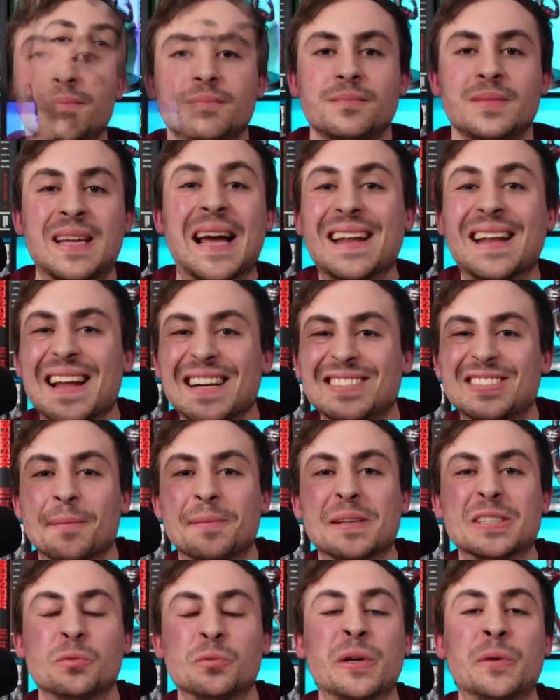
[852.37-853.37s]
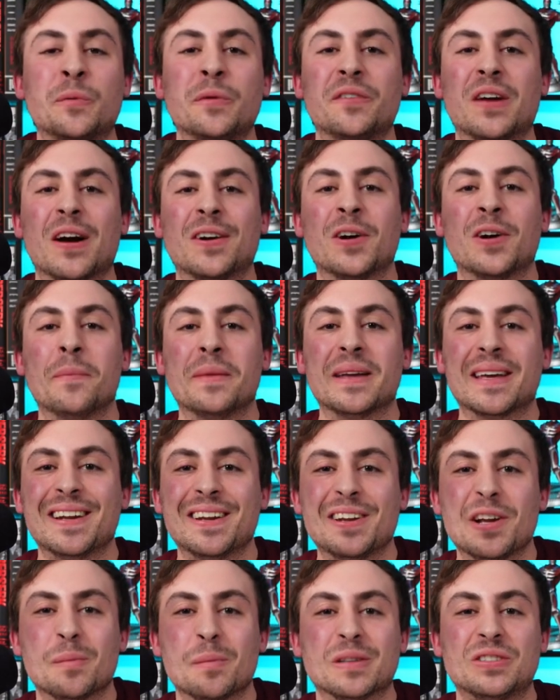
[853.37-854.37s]
And next up this week, we've got coming in at
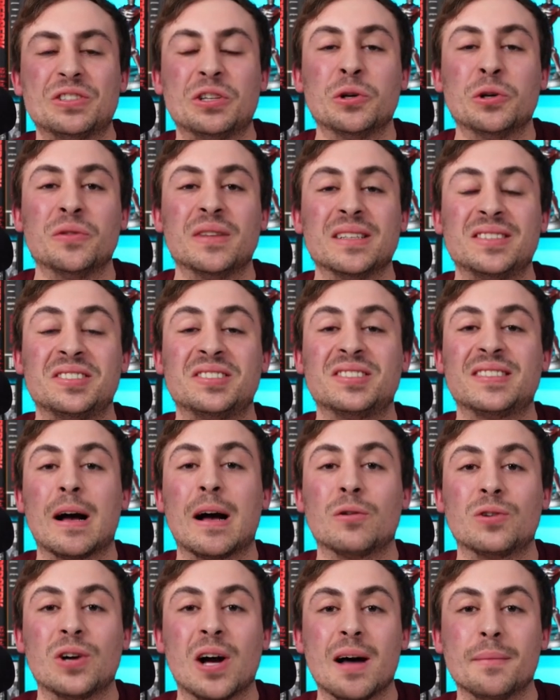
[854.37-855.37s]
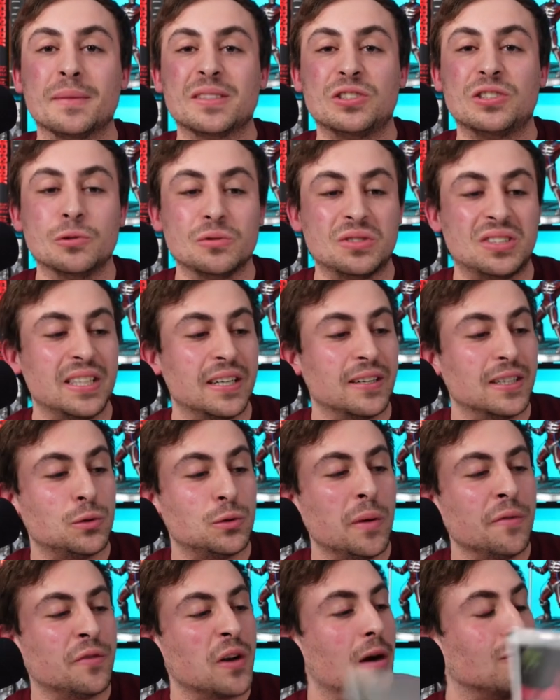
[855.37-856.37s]
number two. This is Scout Comics' new series.
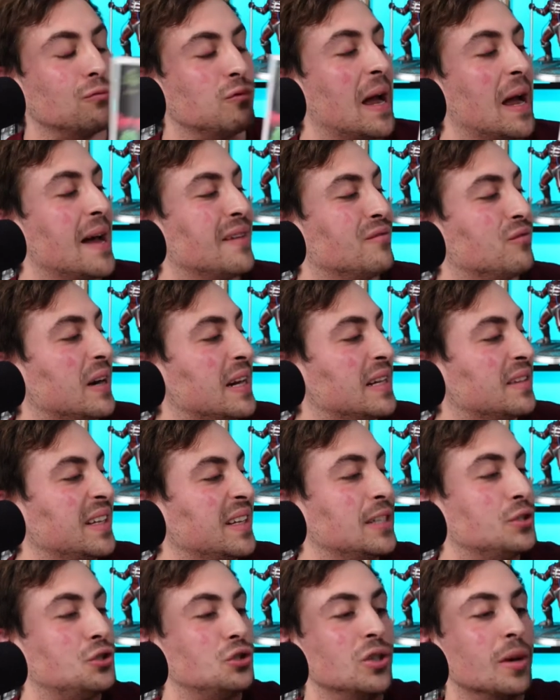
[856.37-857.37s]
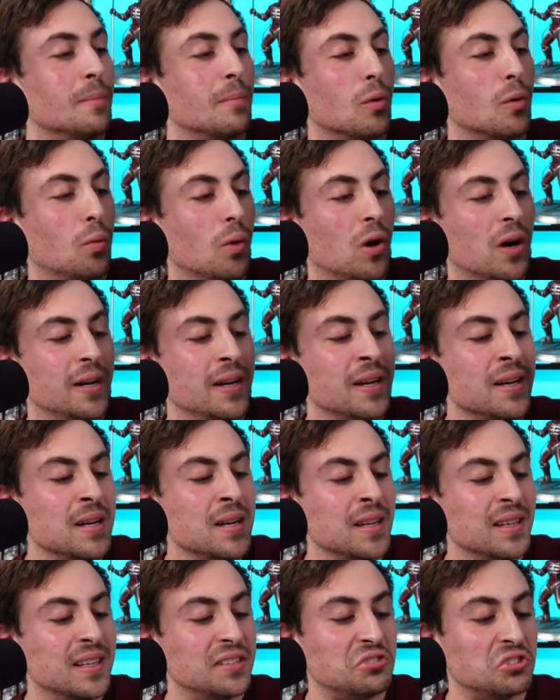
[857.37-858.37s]
We've got Rad Wraith, issue number one.
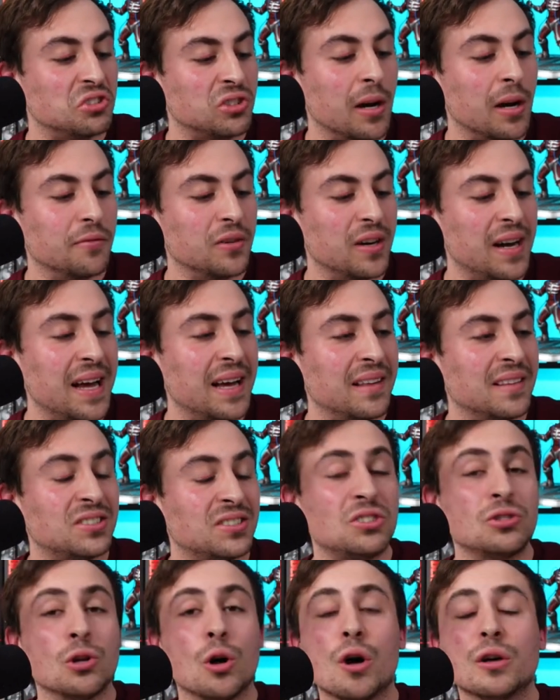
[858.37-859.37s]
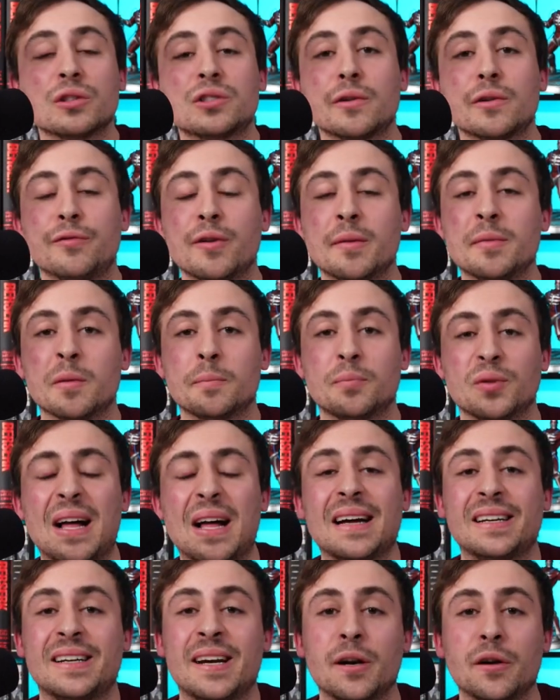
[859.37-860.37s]
This is cover A. This is also from their
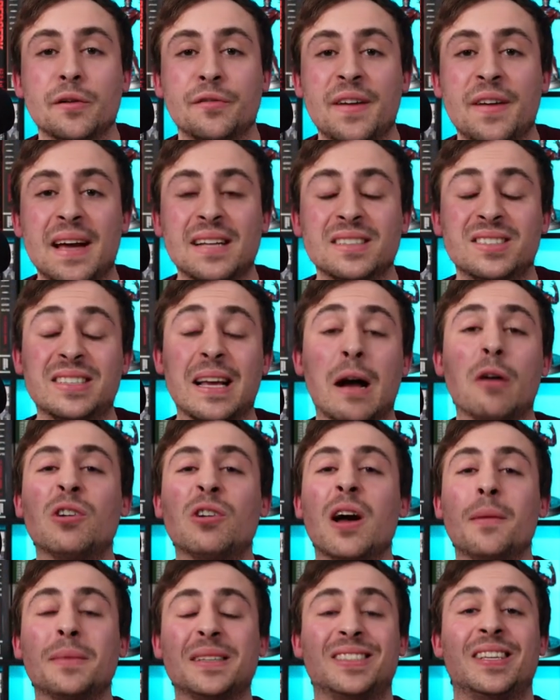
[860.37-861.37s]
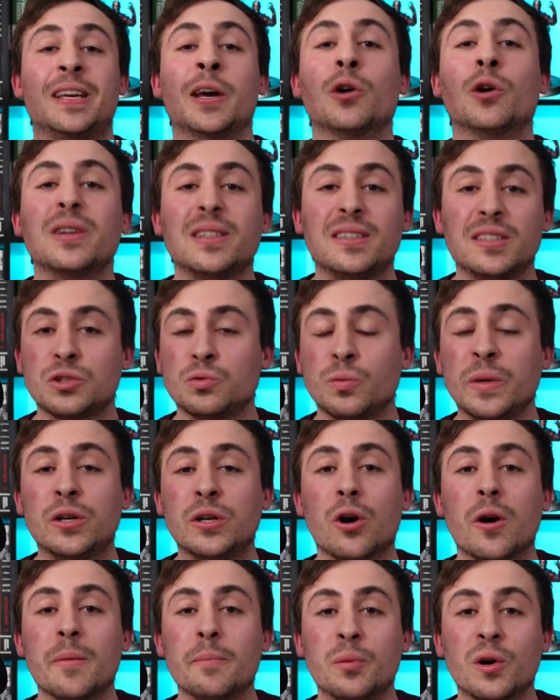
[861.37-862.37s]
Black Caravan. Scout Comics killed it this week
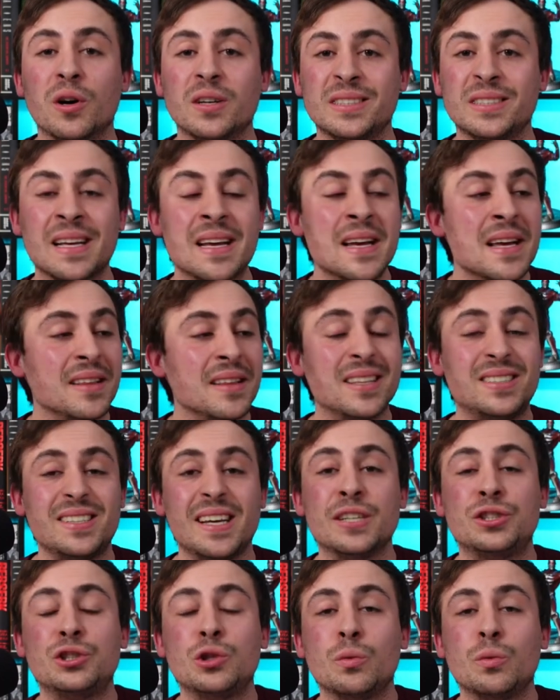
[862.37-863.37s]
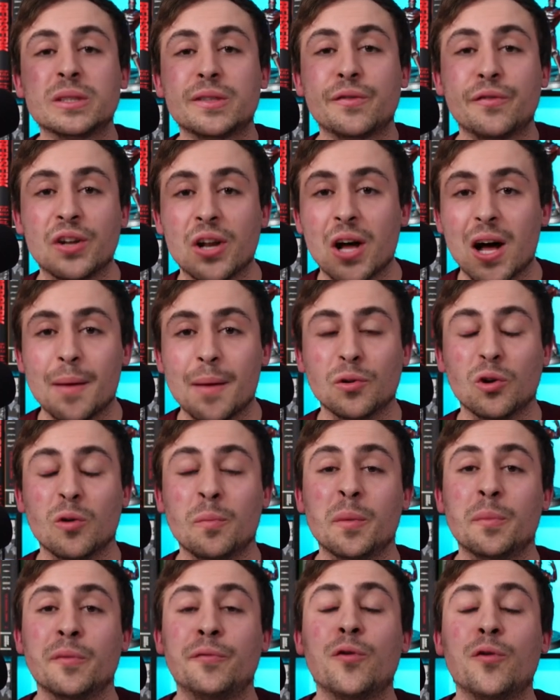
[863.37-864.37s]
on books. This issue was phenomenal. But
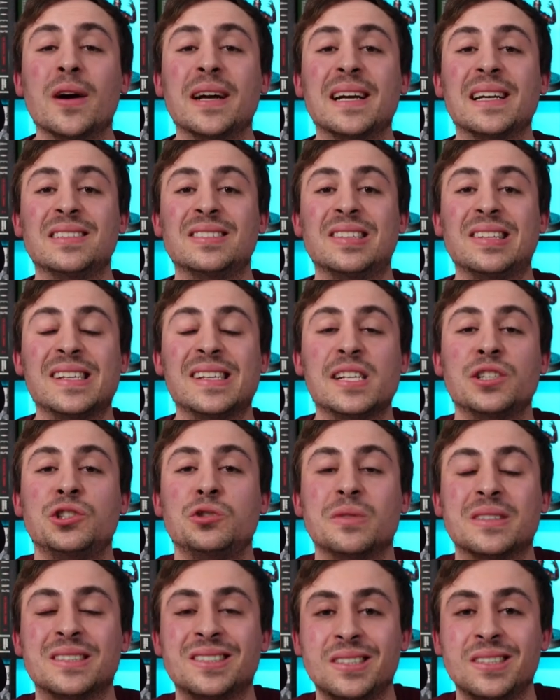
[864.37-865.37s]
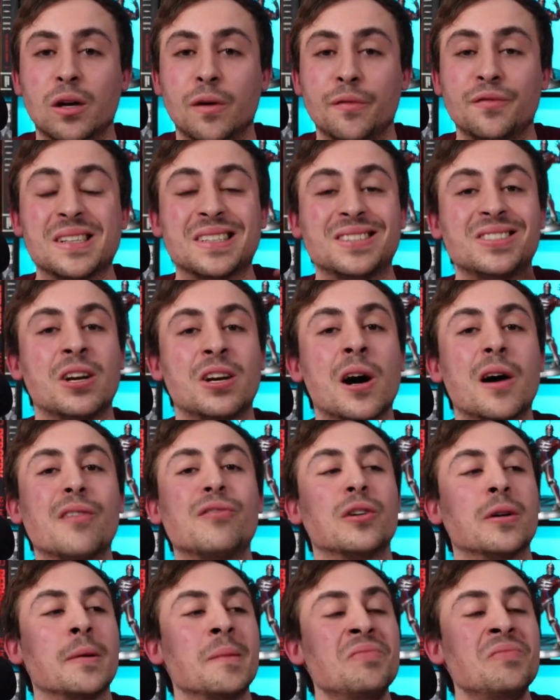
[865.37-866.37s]
before I get into the issue itself, this cover,